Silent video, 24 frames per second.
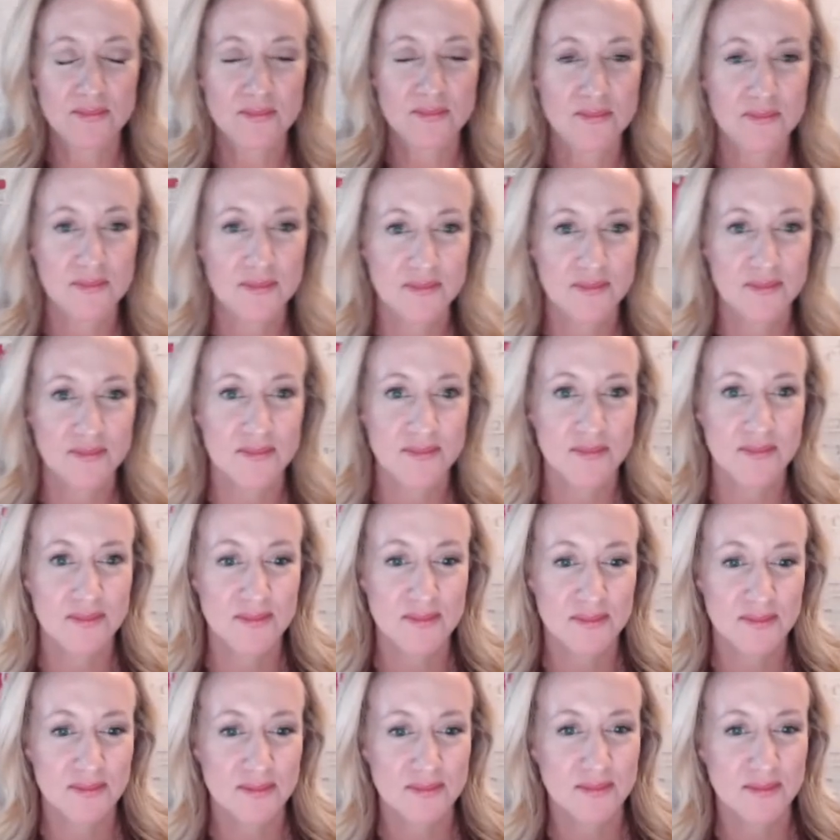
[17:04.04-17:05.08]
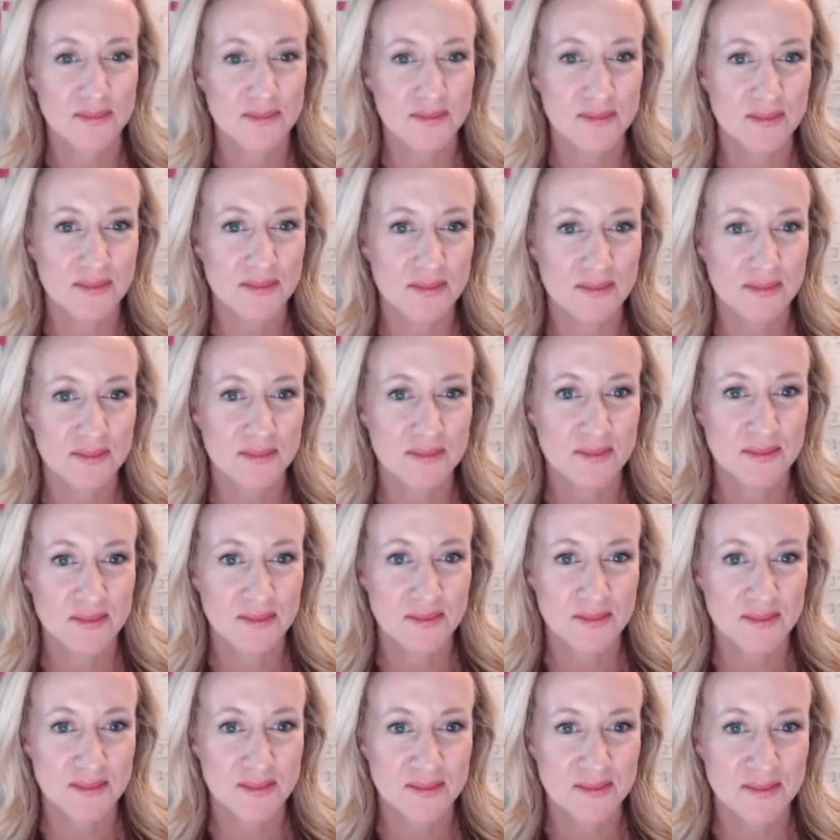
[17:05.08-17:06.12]

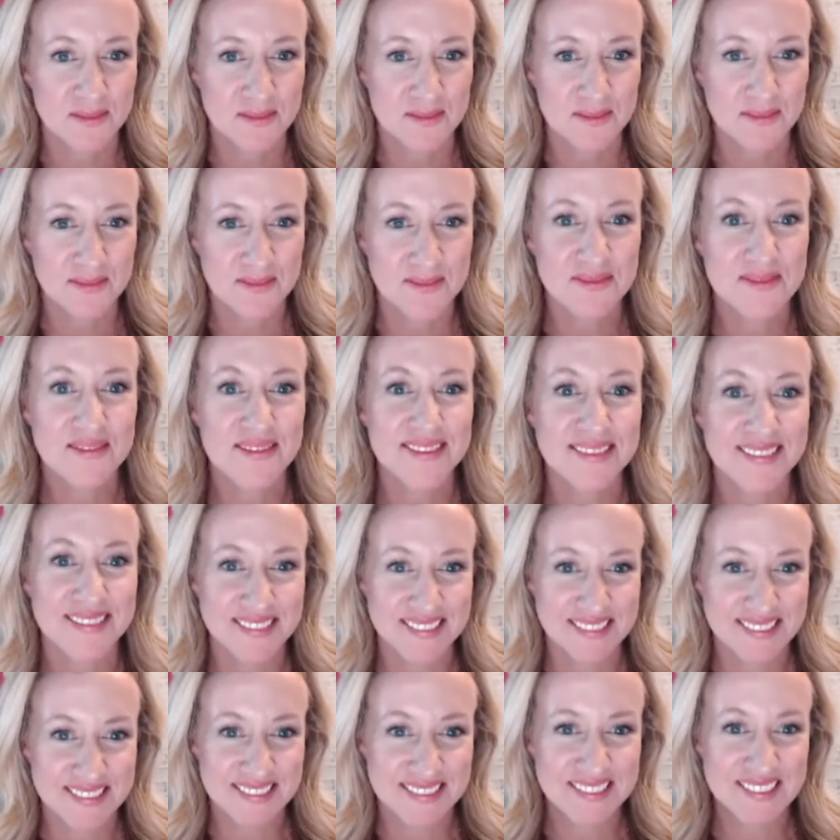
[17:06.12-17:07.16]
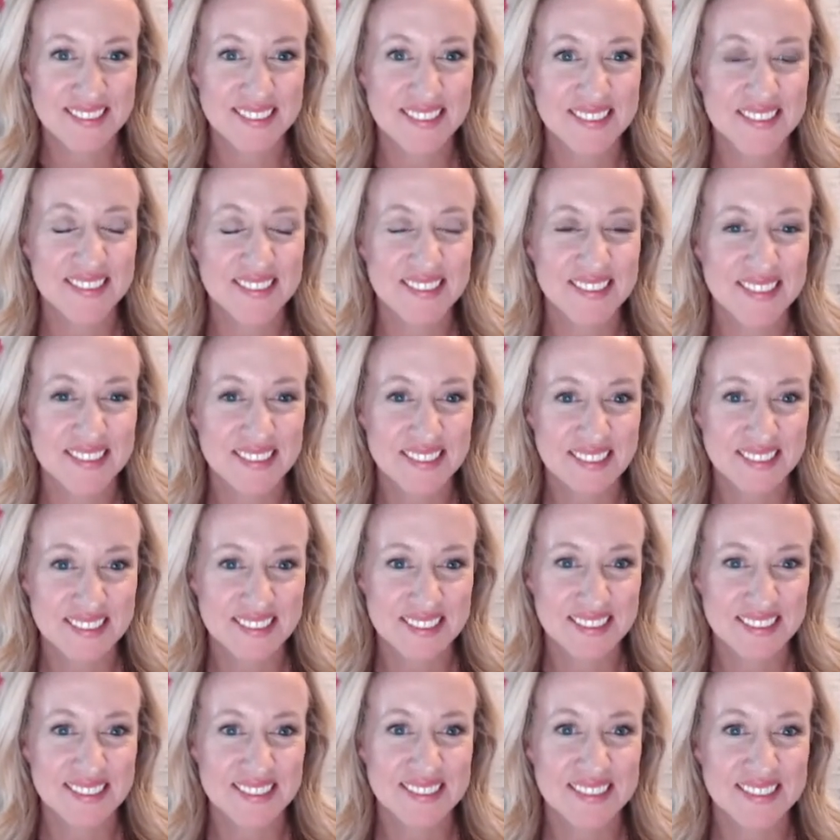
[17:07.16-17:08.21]

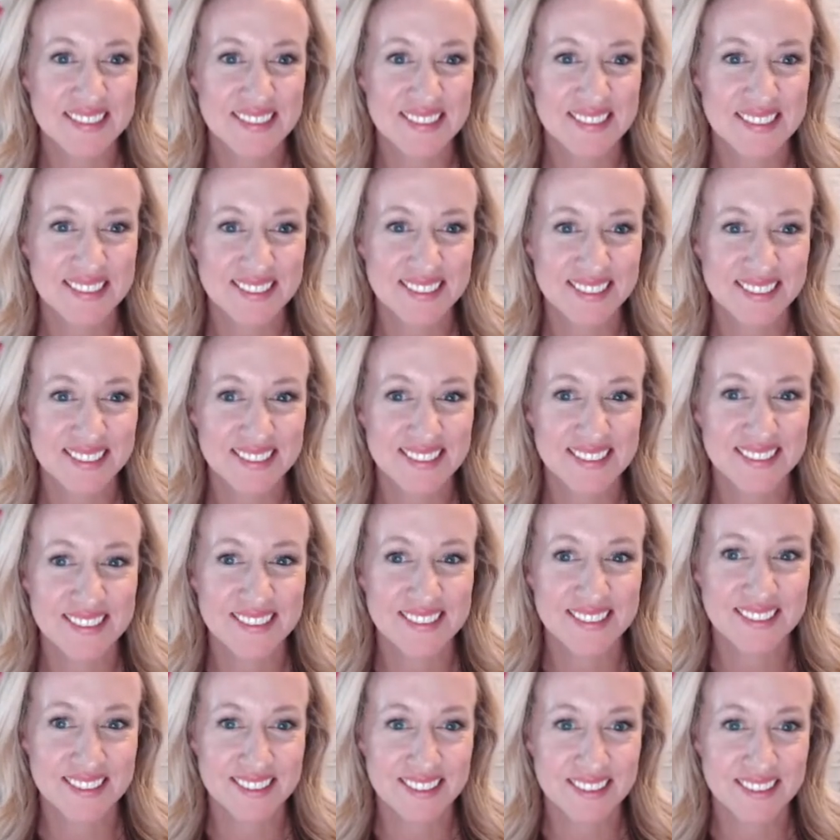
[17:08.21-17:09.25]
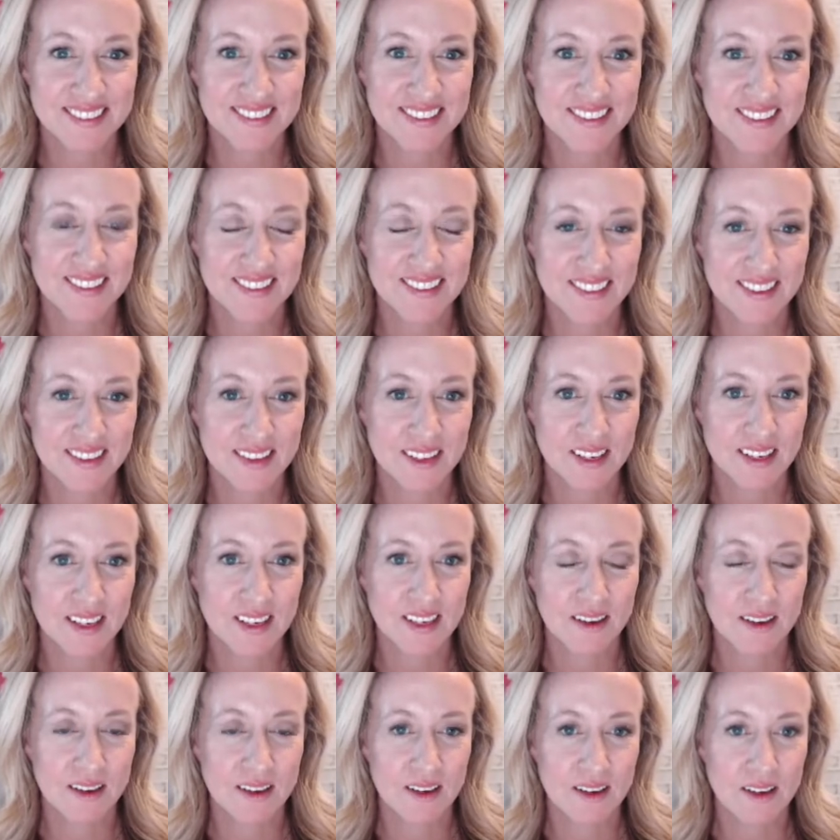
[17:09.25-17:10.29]

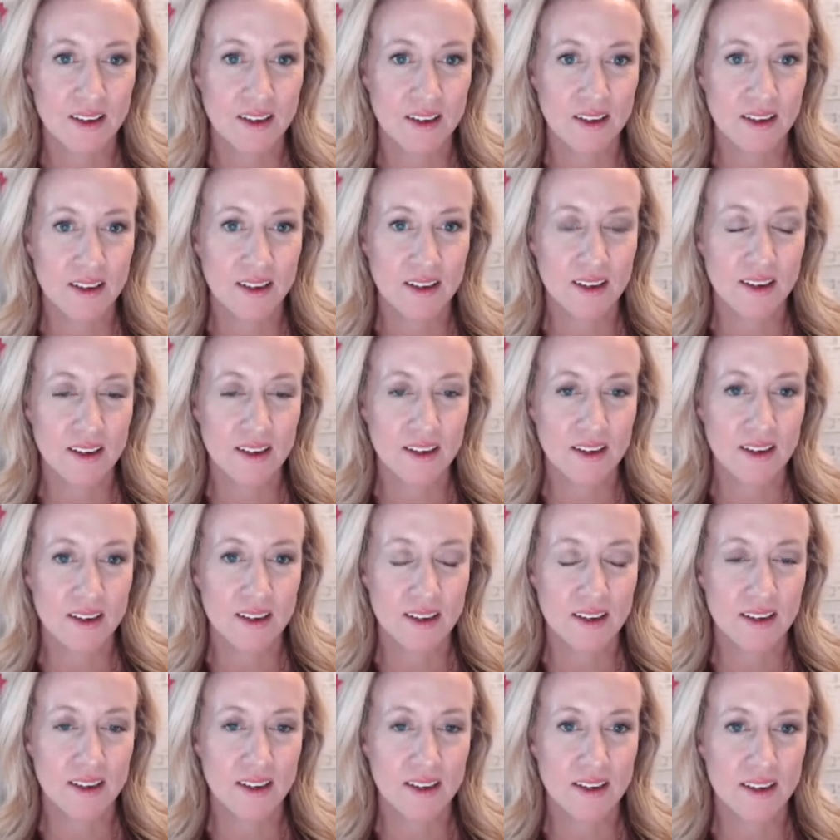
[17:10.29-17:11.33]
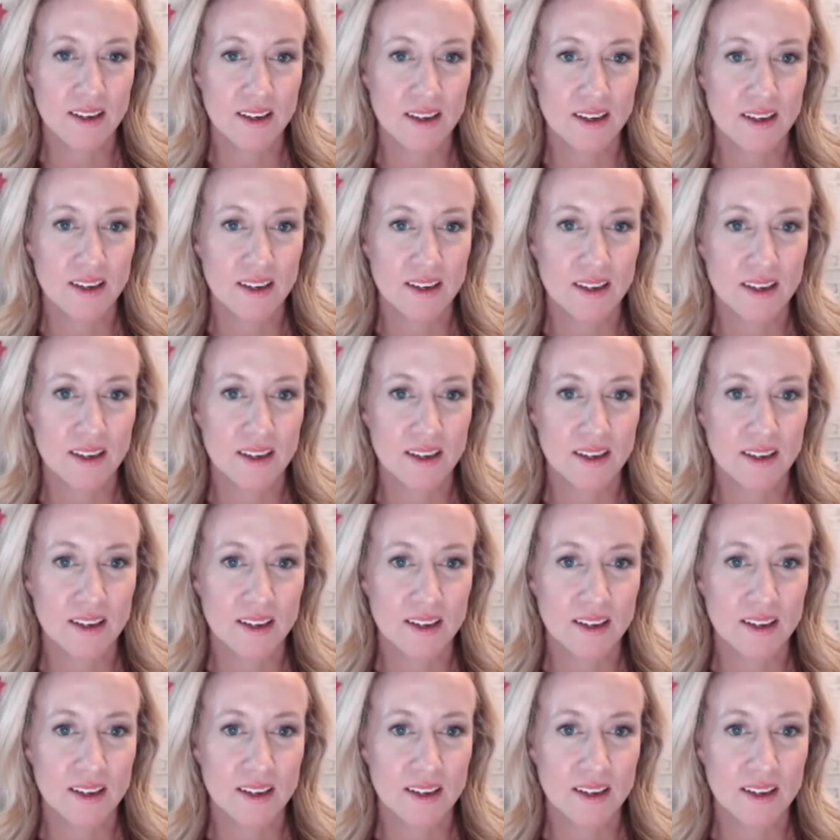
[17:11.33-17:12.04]
The person shown says nothing.